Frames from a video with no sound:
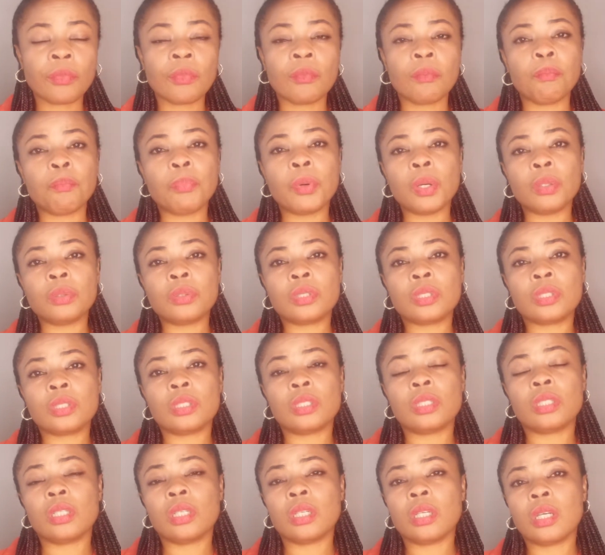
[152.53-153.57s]
But
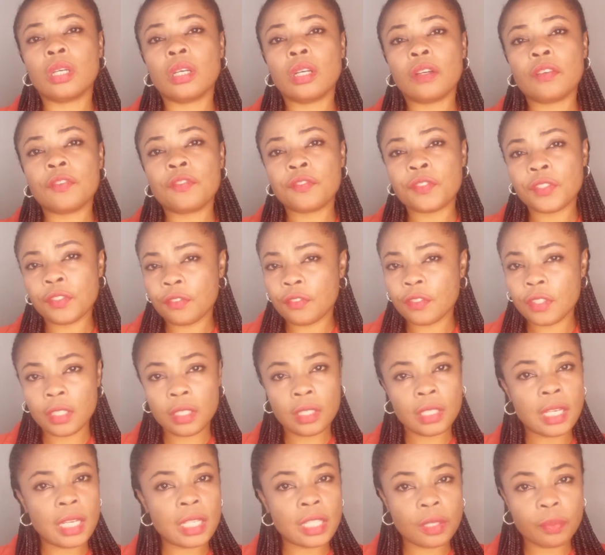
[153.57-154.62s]

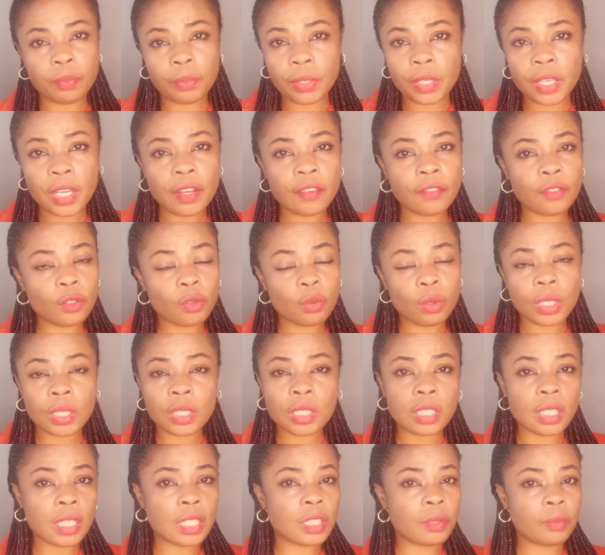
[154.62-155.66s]
15 SPF,
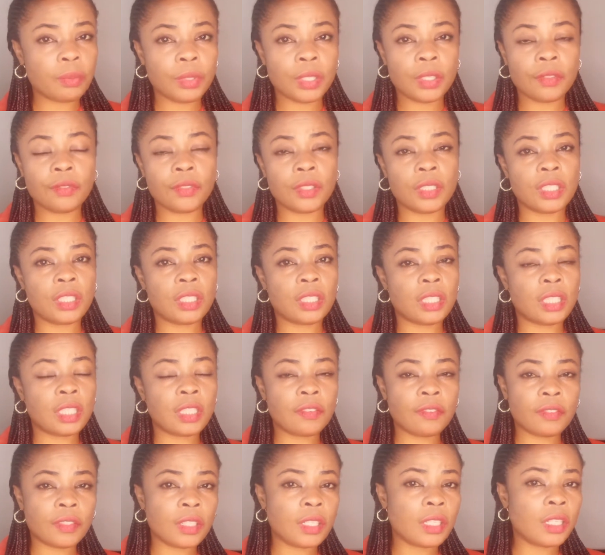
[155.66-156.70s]
20 SPF is
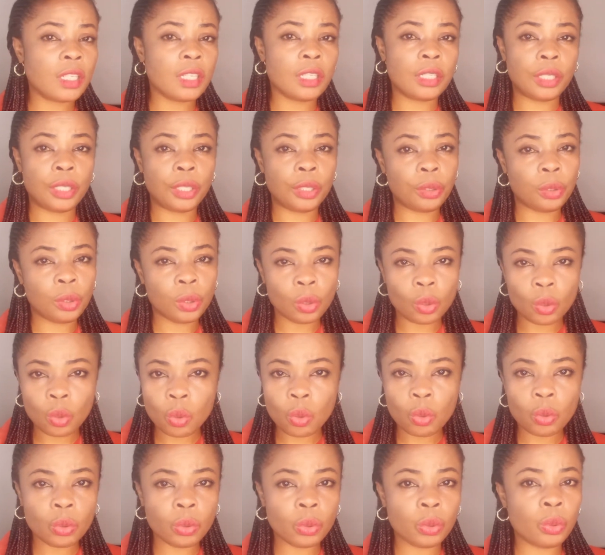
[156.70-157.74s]
definitely a
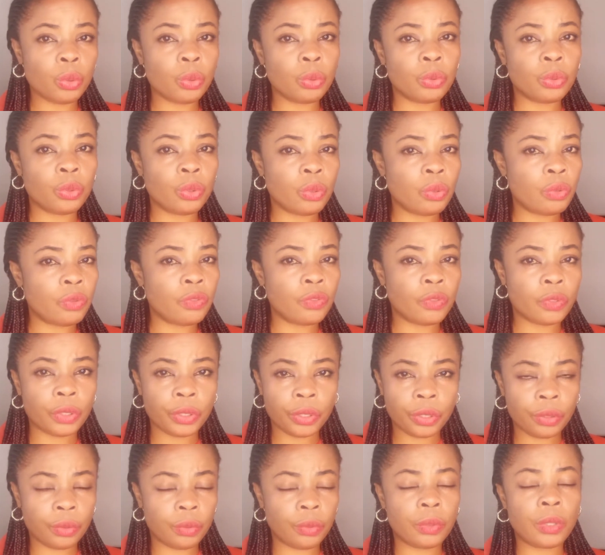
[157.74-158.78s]
no for
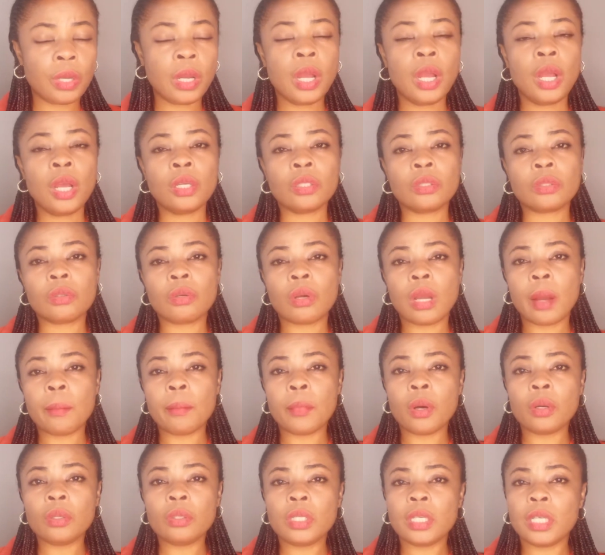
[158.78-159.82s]
you. So
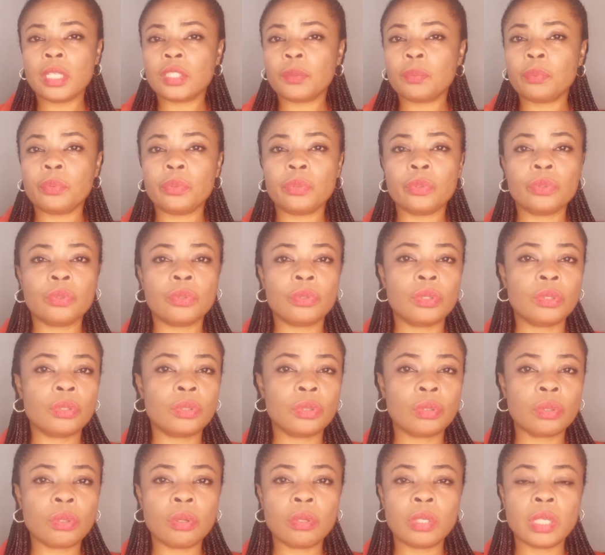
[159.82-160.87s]
I'm only exposed to the
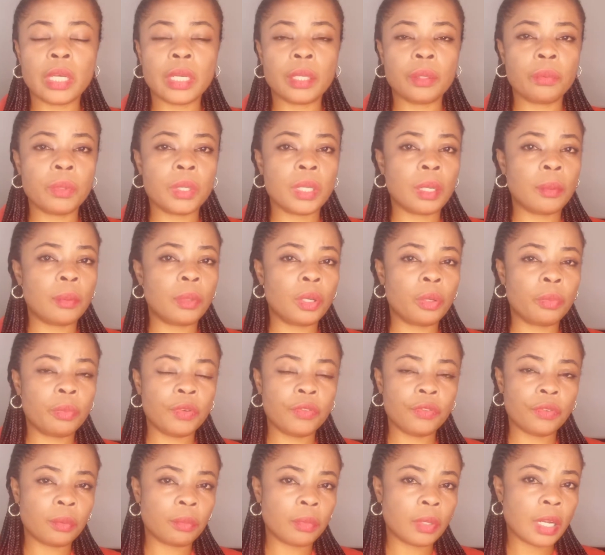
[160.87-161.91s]
sun like when I'm
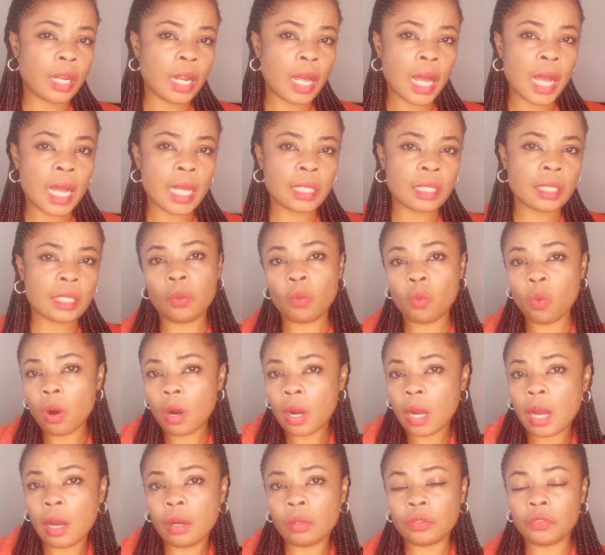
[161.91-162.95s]
coming from class,
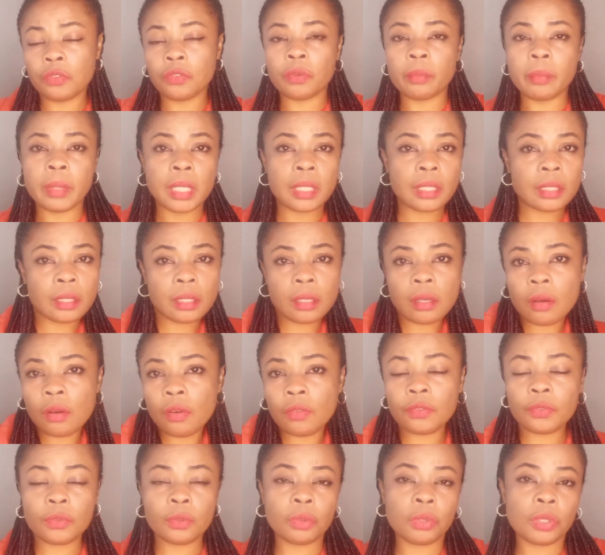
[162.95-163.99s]
work out for
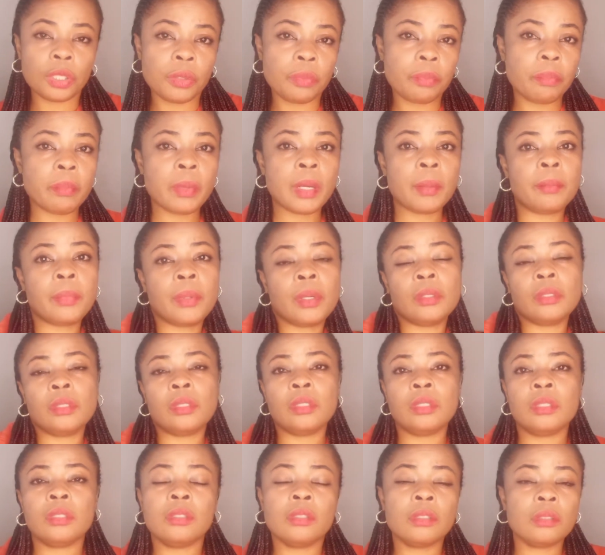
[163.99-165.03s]
myself to keep my
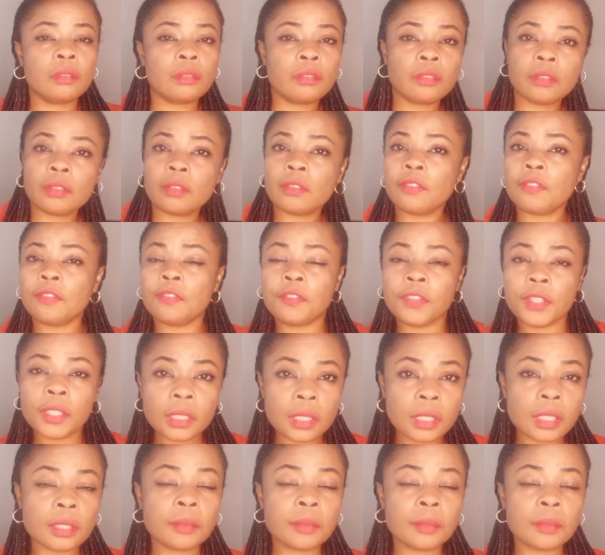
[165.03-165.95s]
body fit.